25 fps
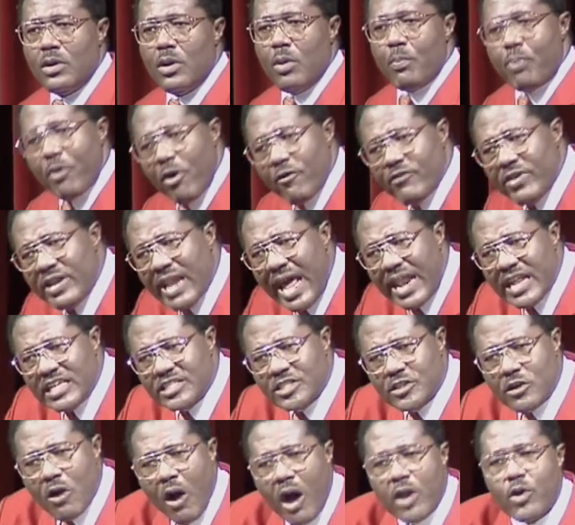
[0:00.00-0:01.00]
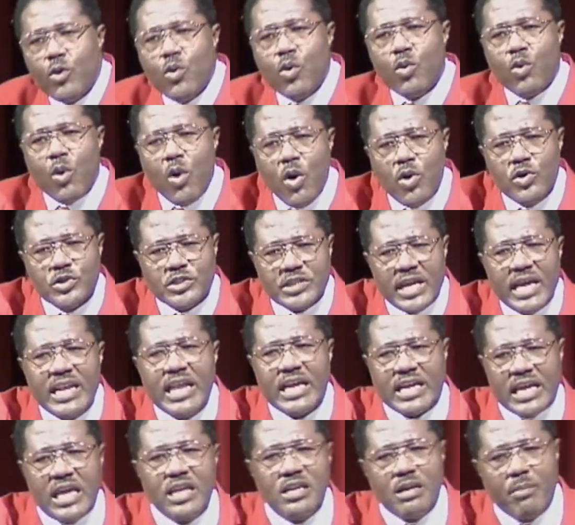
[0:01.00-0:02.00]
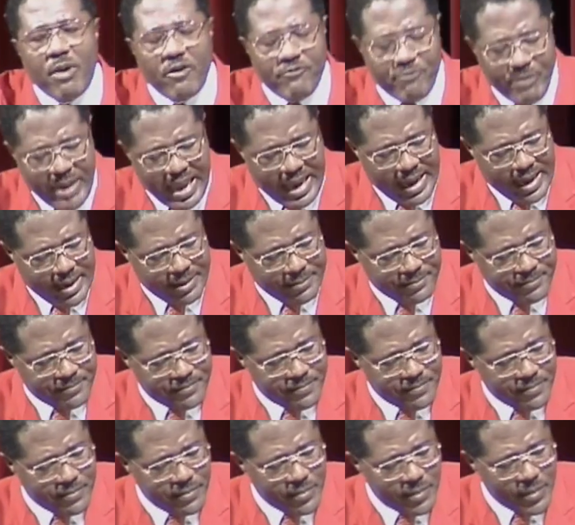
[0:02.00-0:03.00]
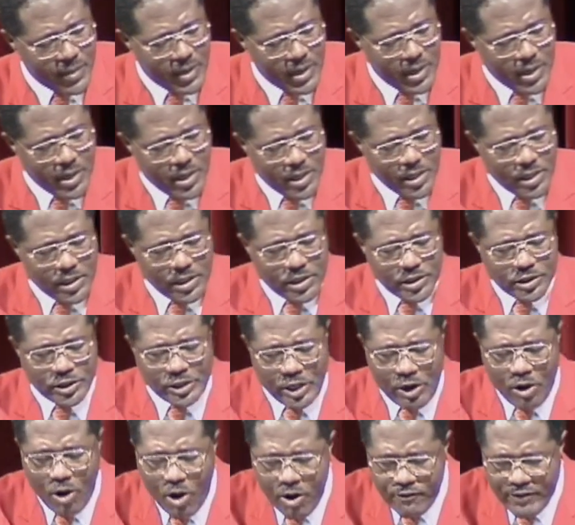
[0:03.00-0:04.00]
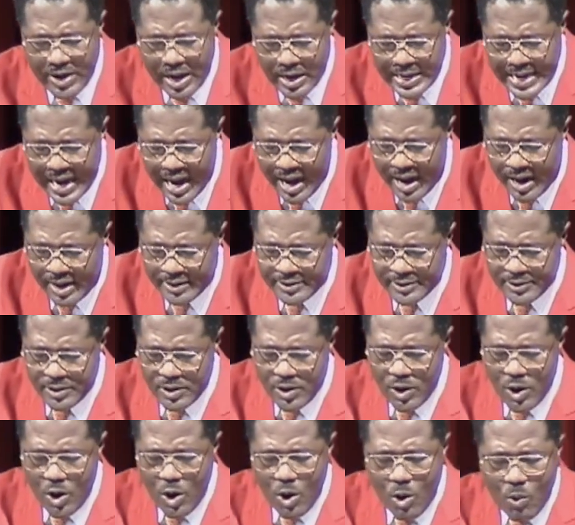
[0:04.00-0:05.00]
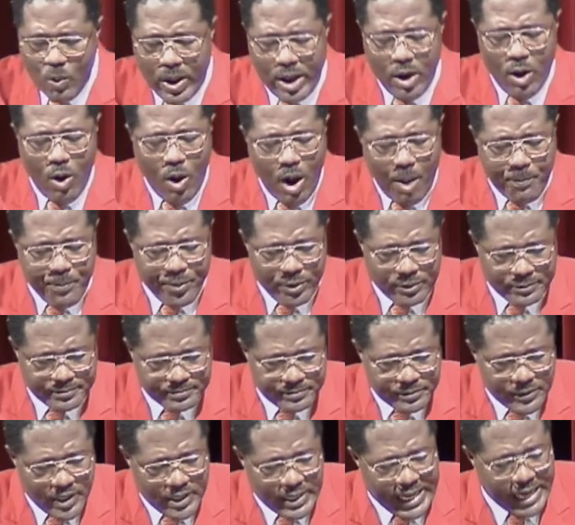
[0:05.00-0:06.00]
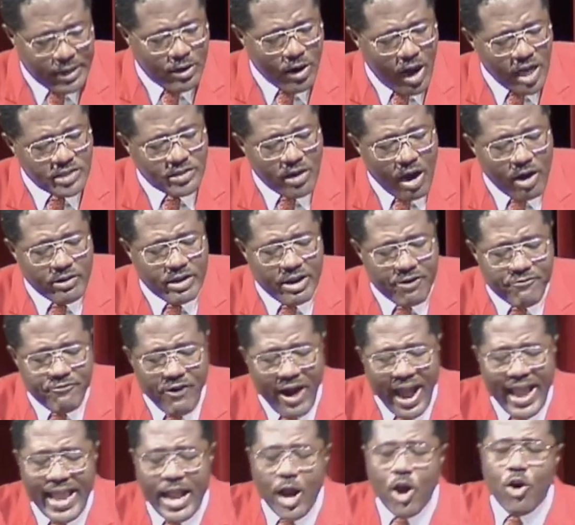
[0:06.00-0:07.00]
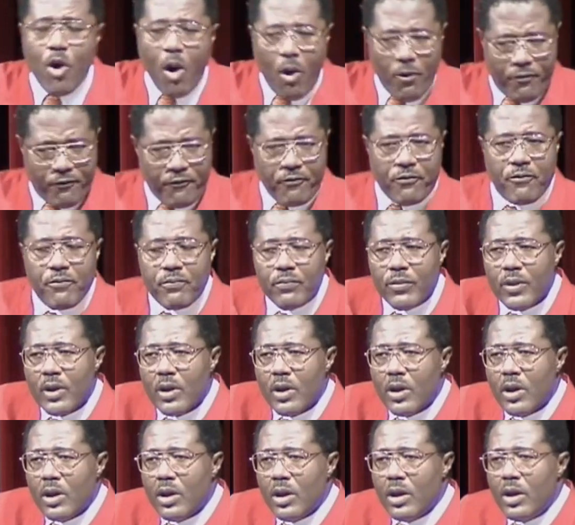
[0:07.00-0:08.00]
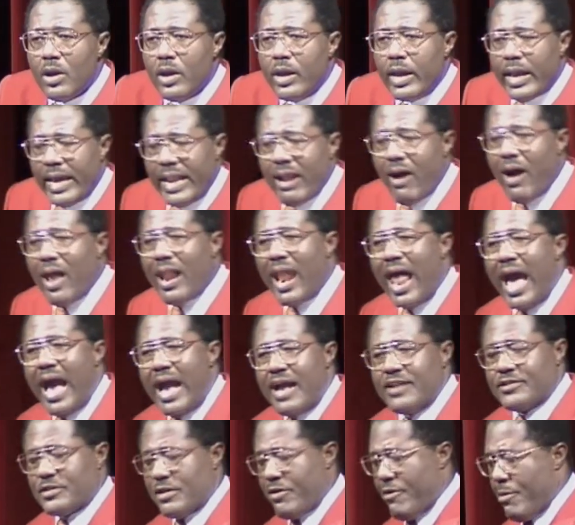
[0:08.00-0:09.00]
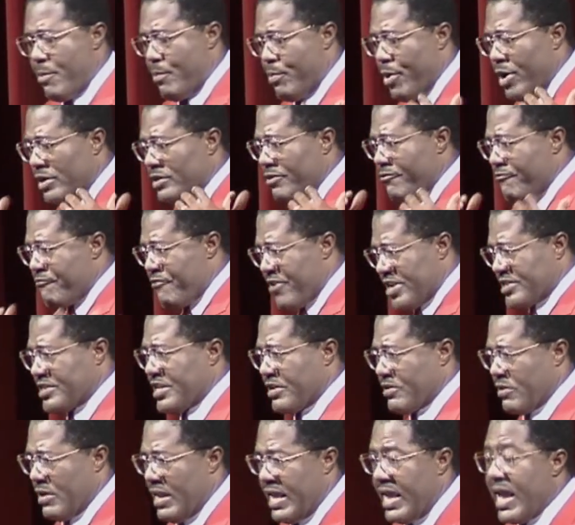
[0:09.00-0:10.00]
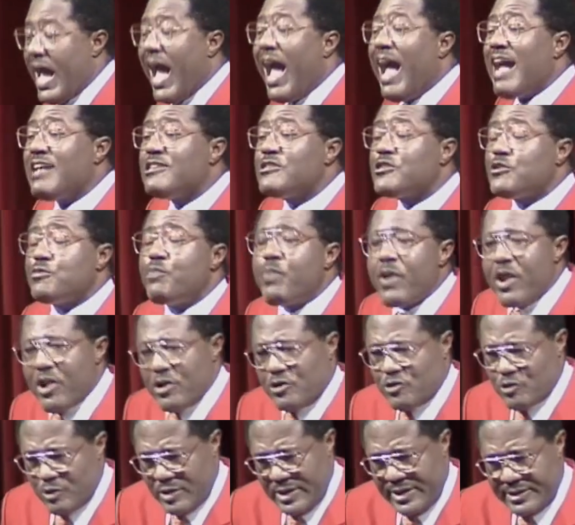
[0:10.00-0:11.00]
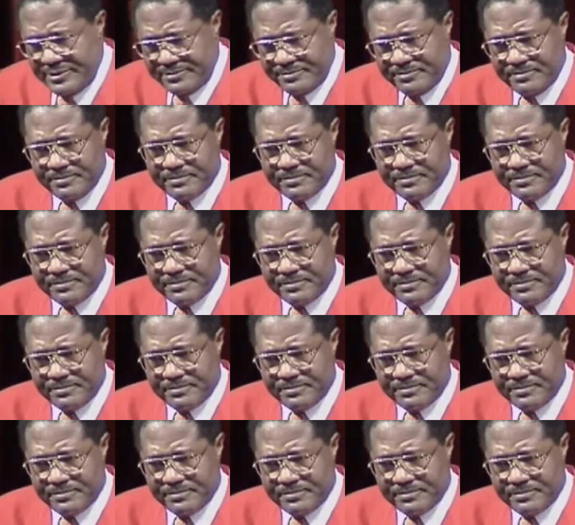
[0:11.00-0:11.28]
proving that it is God who rules in the kingdom of men. Jehovah God will open the doors of divine growth in our lives, both physically and spiritually.